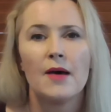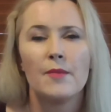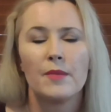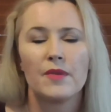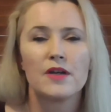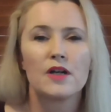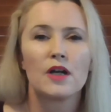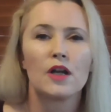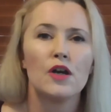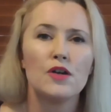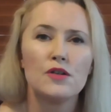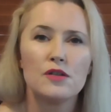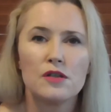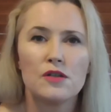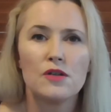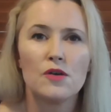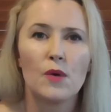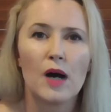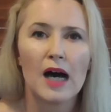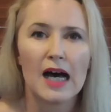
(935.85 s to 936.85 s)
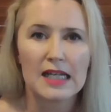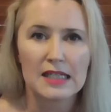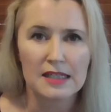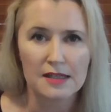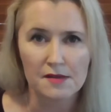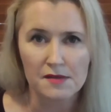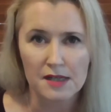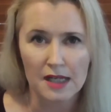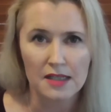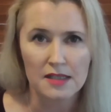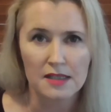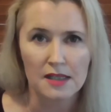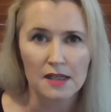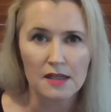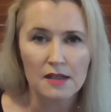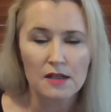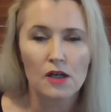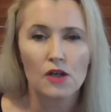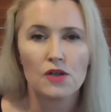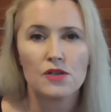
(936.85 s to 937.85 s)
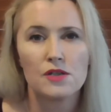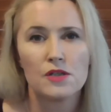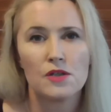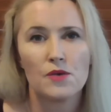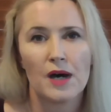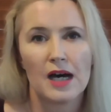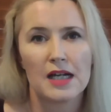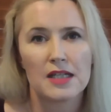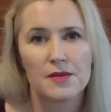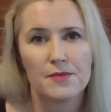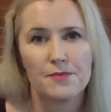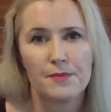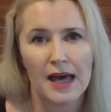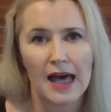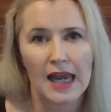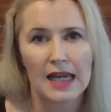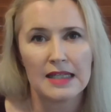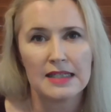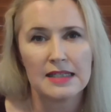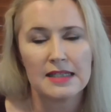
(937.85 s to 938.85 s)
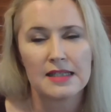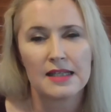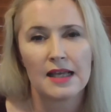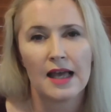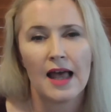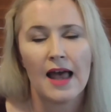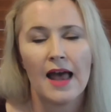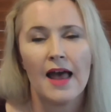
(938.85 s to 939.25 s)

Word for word: But the closer you are to center, closer you are to balance,